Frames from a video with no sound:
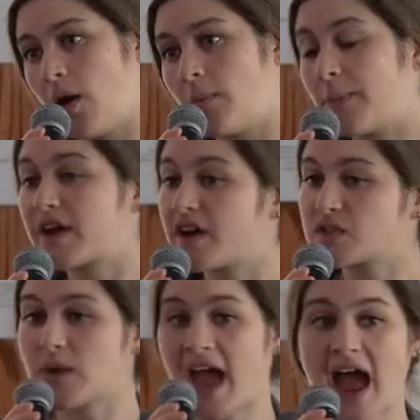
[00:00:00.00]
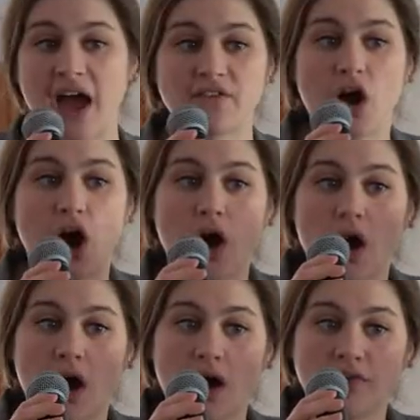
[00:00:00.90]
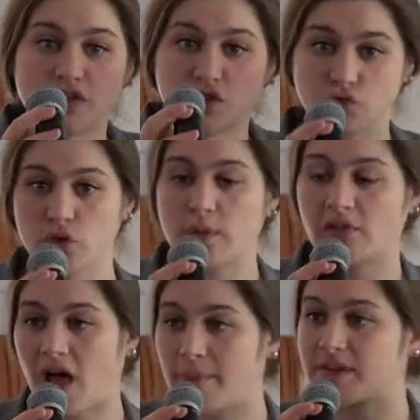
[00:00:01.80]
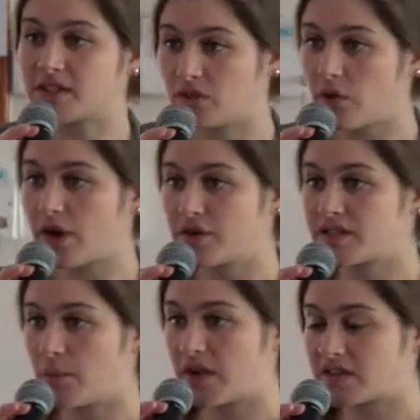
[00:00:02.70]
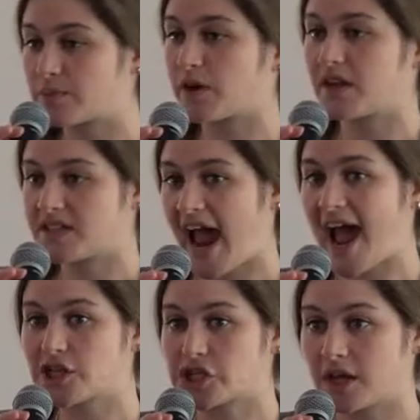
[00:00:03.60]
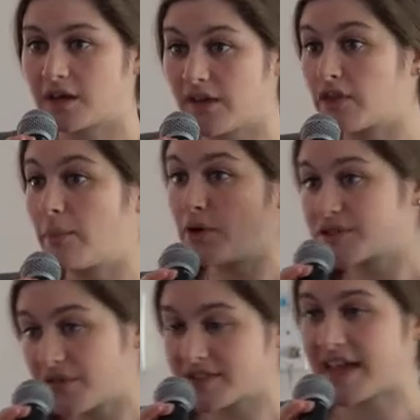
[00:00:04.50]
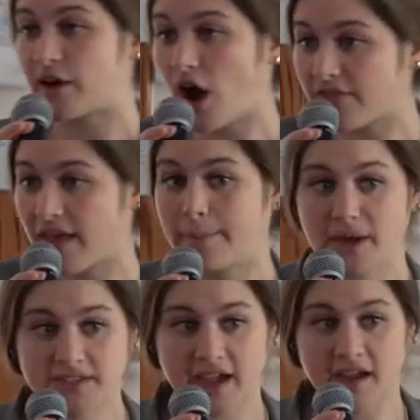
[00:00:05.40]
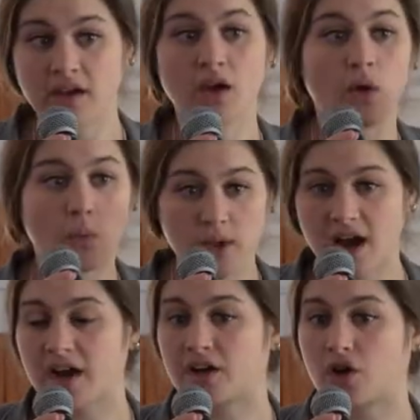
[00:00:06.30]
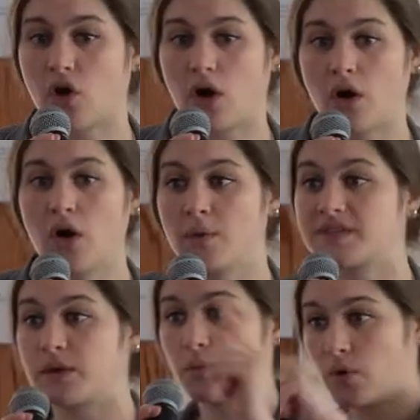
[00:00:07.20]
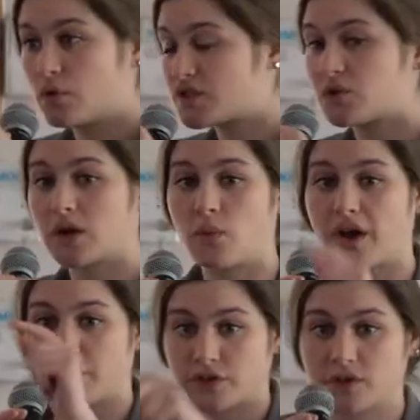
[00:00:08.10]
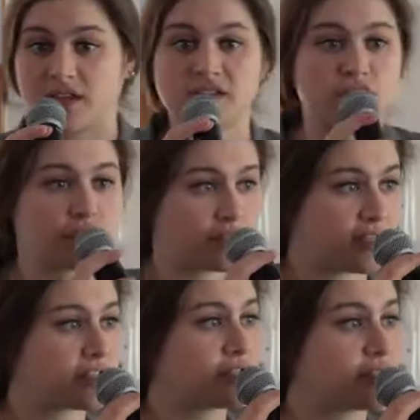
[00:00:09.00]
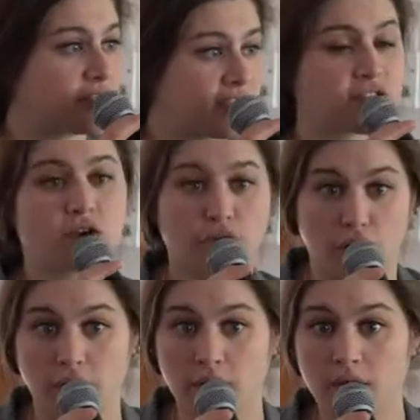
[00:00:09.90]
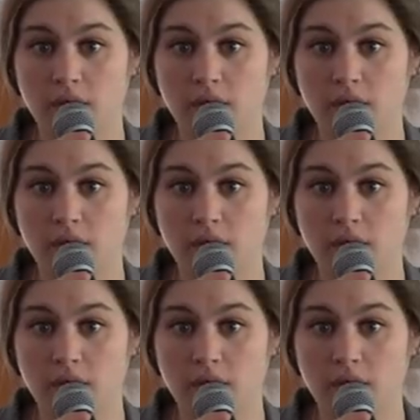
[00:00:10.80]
But because we have this group of lobbyists and lawyers that we could spring into action, even though most of us had off that Monday, we got on a call, we said, who's doing what? You're doing this, you're doing this, you're doing this, go.